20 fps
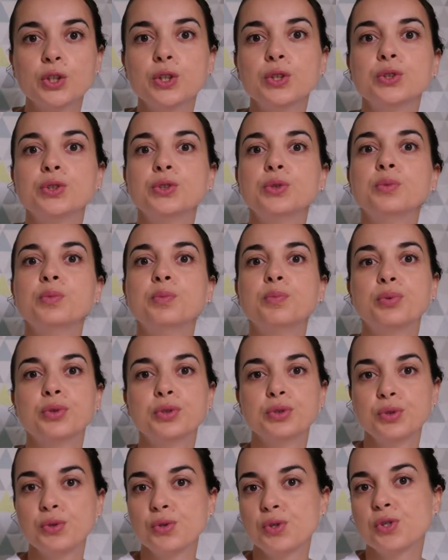good, you
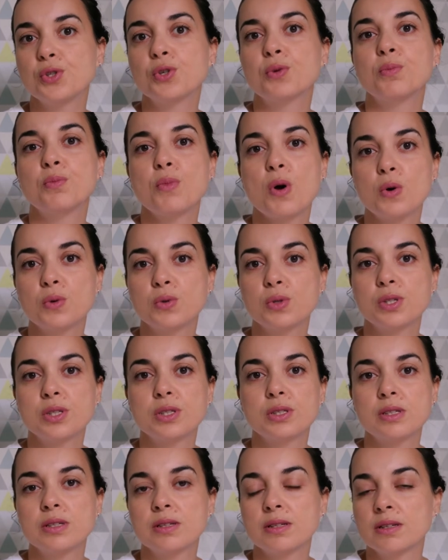produce your
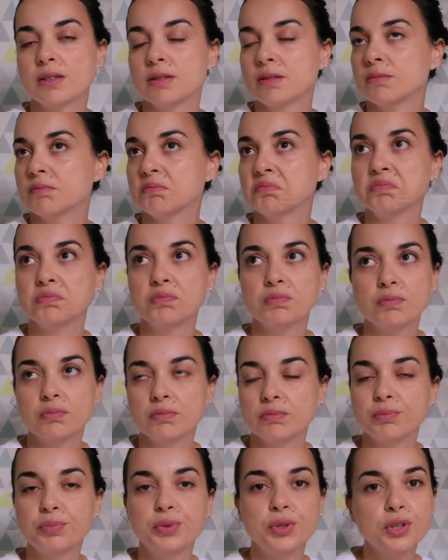most
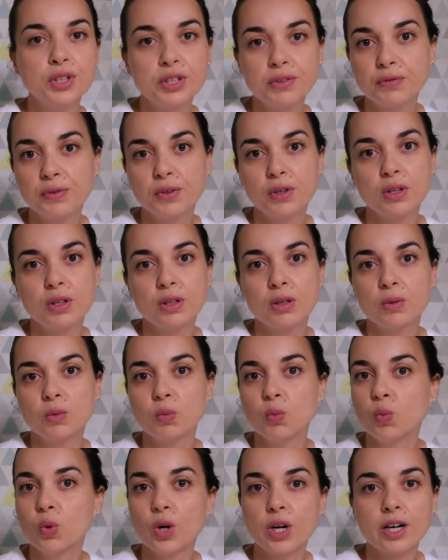
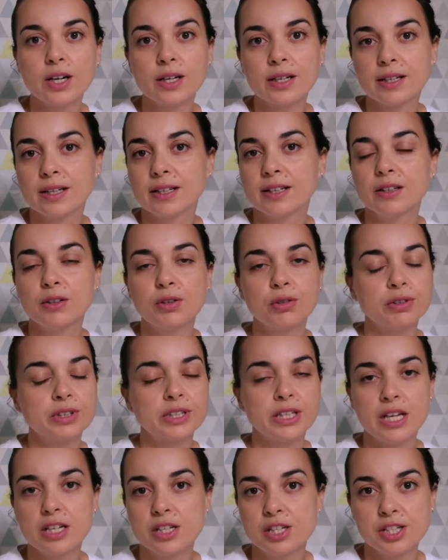beautiful work
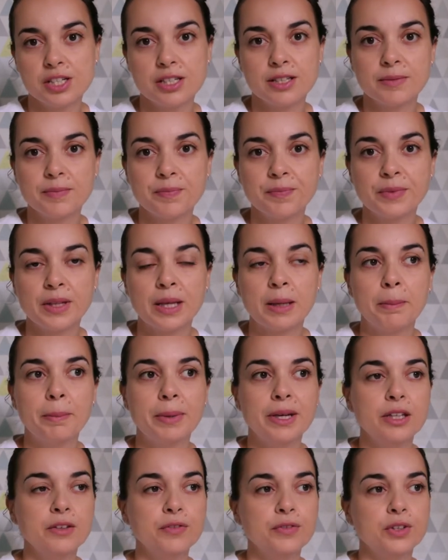creation.
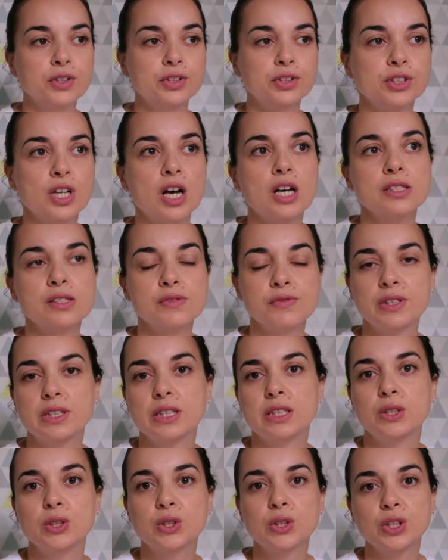But if not
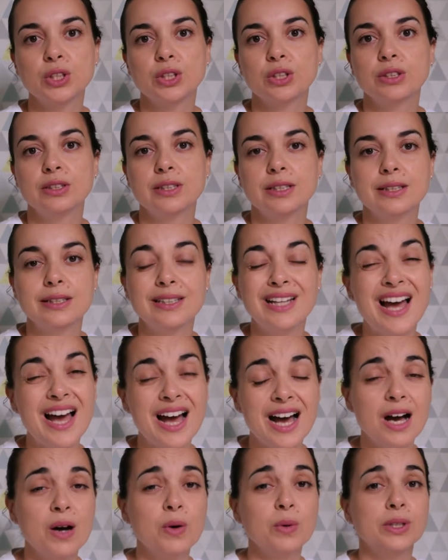feeling good, then
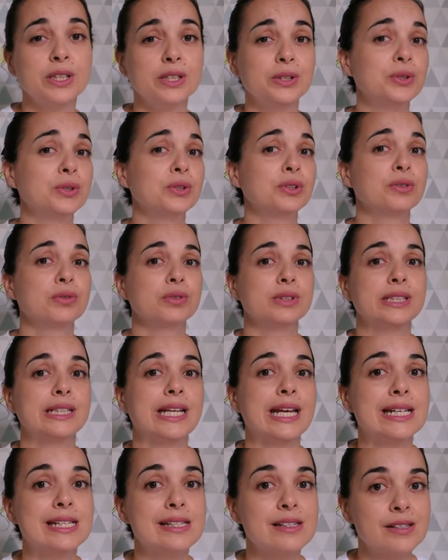how can you
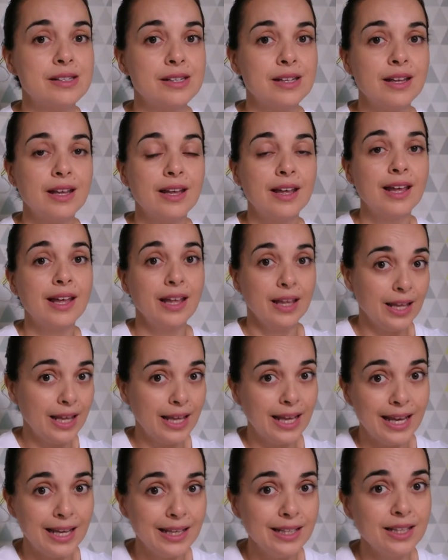create
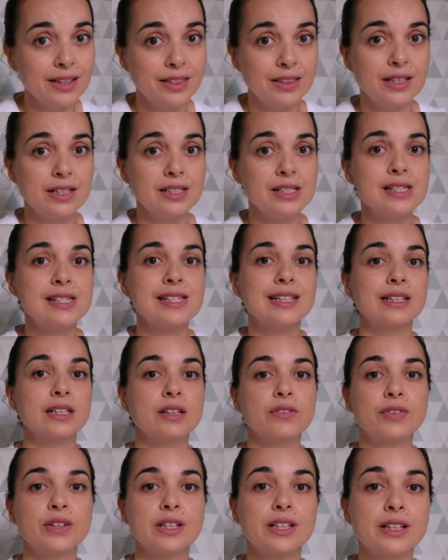anything
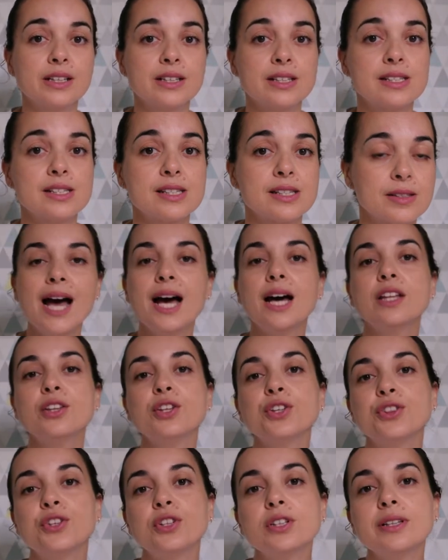significant?
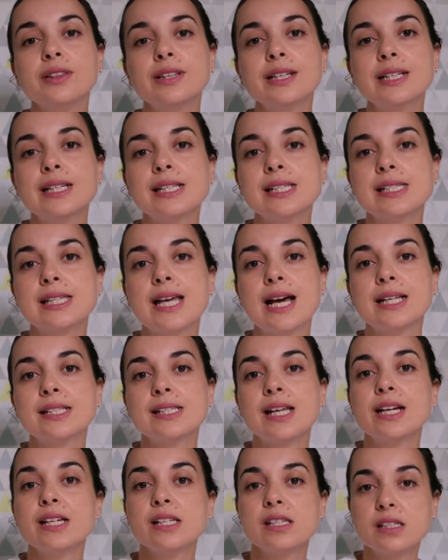And the third thing is
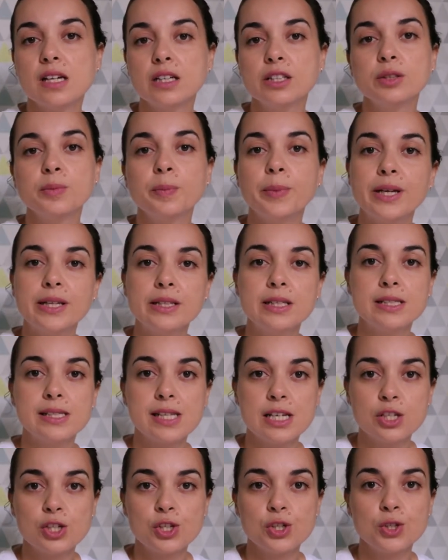that I started paying
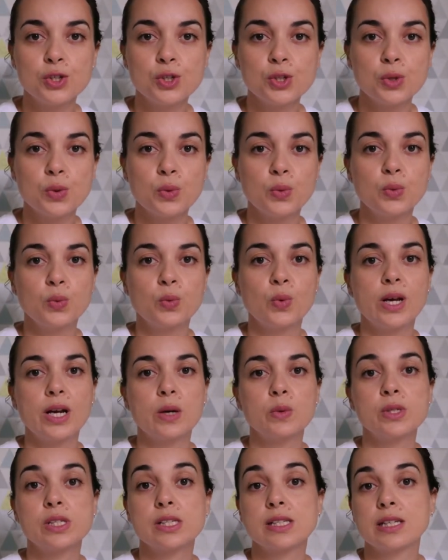attention to what
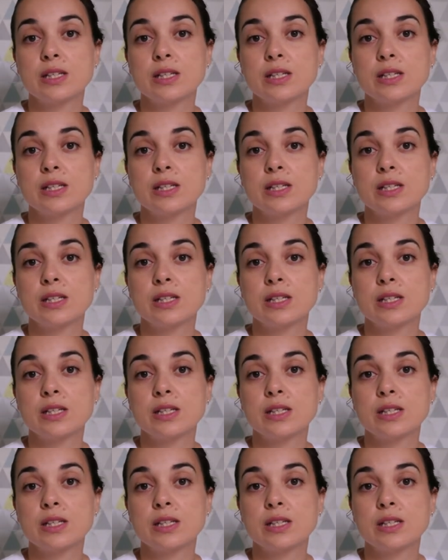I was